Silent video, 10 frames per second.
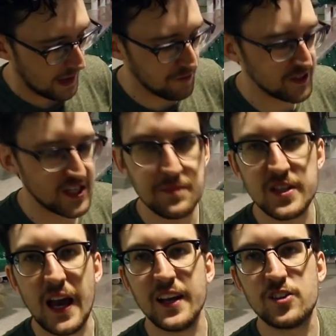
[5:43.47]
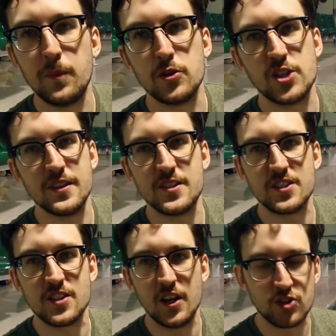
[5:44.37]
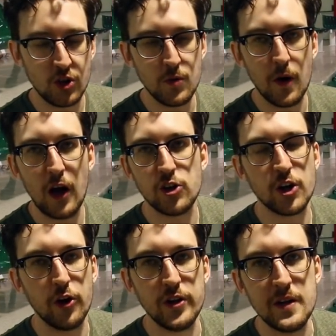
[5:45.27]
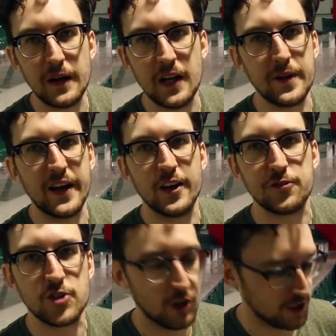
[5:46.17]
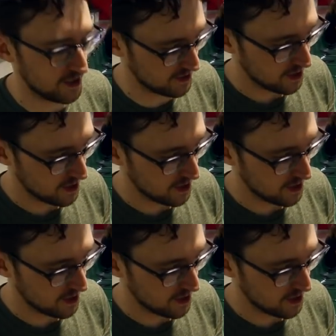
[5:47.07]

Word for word: every team's getting double chances, so you, you can only be eliminated off two losses.